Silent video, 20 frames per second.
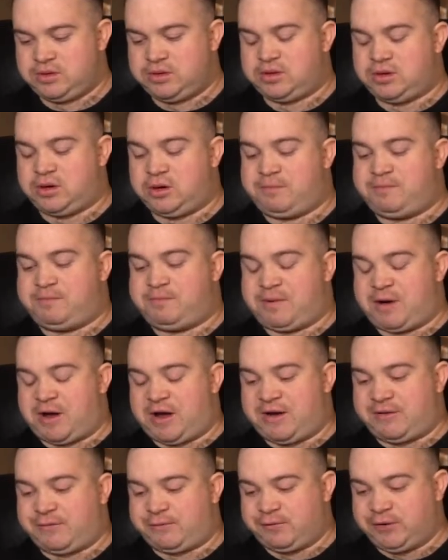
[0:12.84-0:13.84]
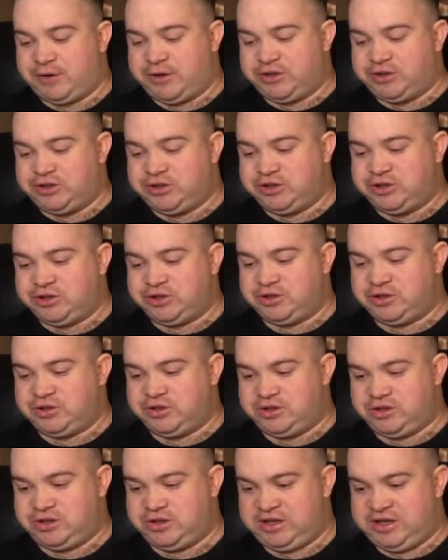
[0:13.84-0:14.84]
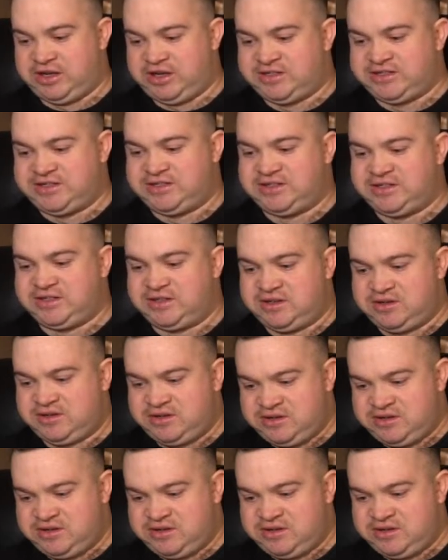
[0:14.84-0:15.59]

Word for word: Oh, bar fridge. Yes.